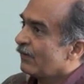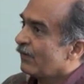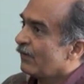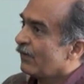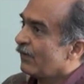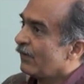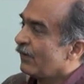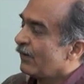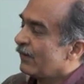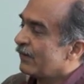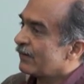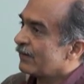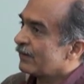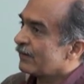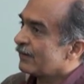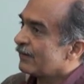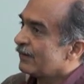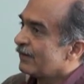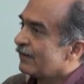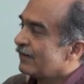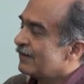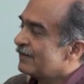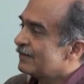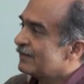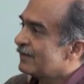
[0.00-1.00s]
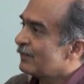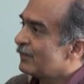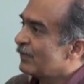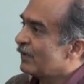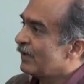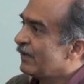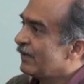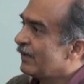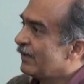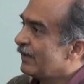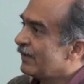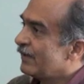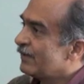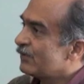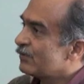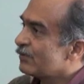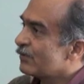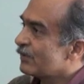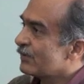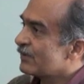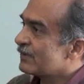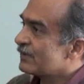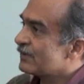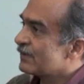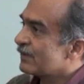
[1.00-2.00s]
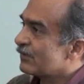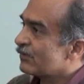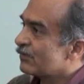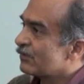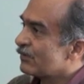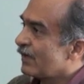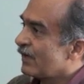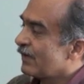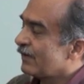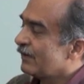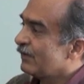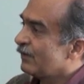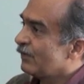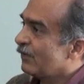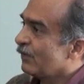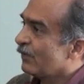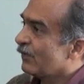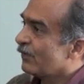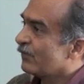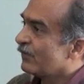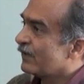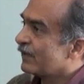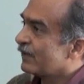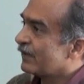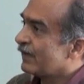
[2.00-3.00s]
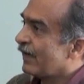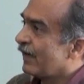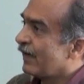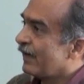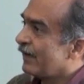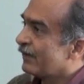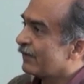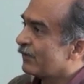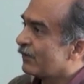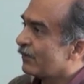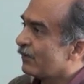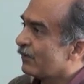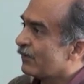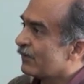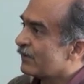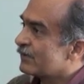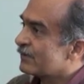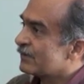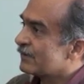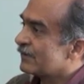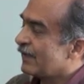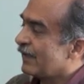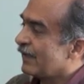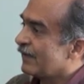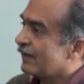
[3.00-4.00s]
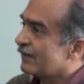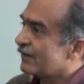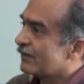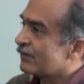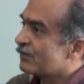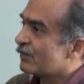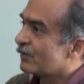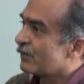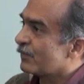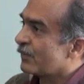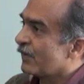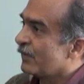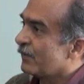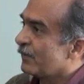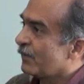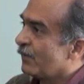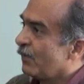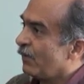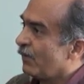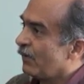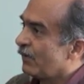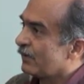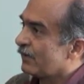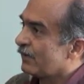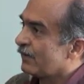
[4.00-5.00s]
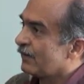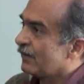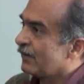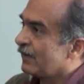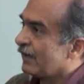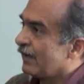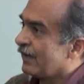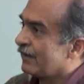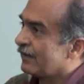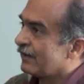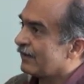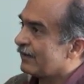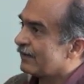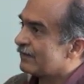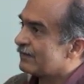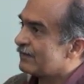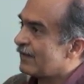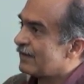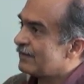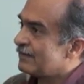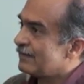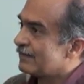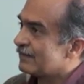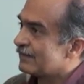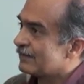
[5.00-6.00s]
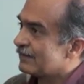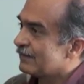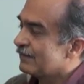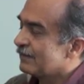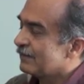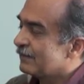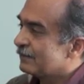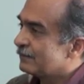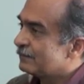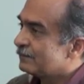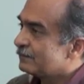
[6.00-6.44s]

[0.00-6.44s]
or disciplinary jurisdiction over the high courts and the Supreme Court and their judges.